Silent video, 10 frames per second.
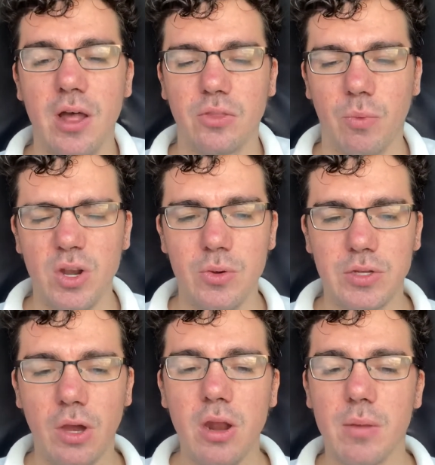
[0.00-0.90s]
the one who had
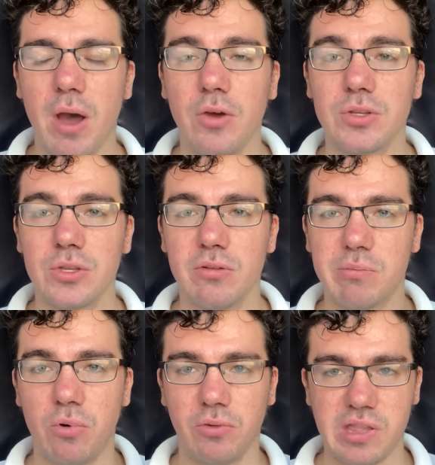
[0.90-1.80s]
taught him how to use
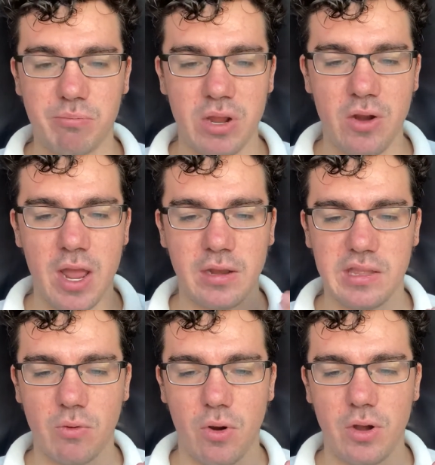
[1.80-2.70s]
both spear and
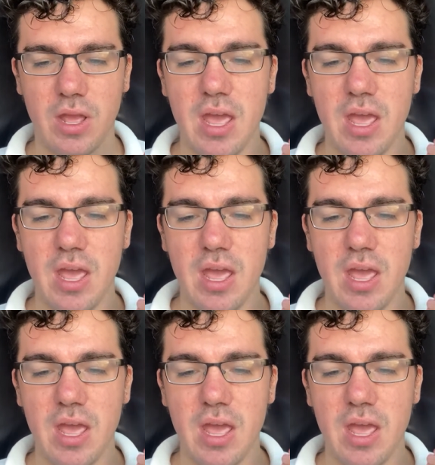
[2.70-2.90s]
sword.